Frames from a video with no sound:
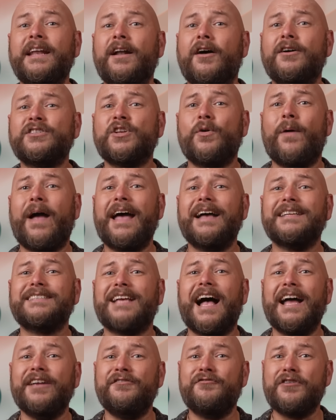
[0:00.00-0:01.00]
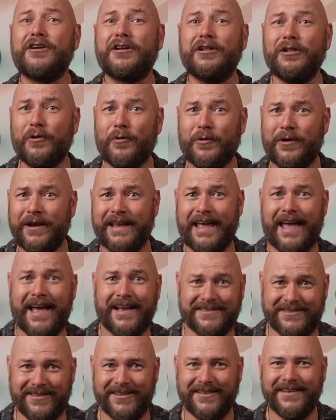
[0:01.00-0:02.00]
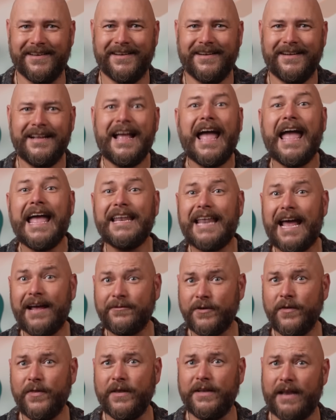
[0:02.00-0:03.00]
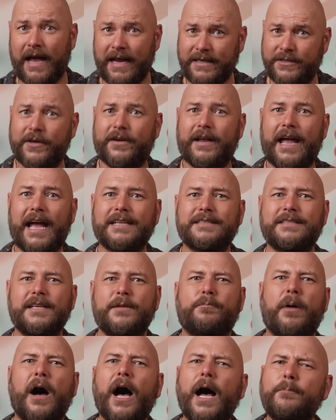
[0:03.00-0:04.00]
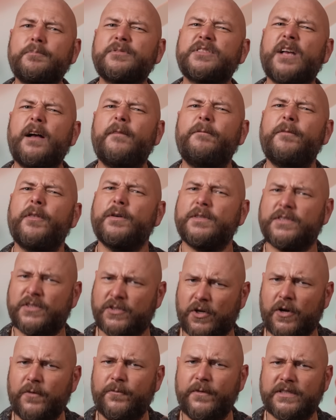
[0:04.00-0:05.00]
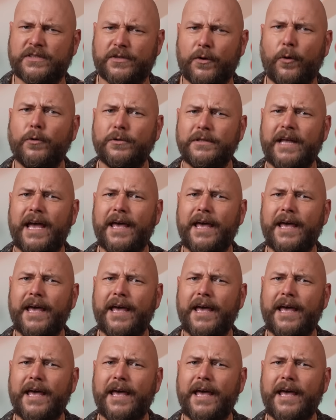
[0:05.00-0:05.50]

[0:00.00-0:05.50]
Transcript: it also has hydrochloric acid, and after the nitric acid pops off those surface gold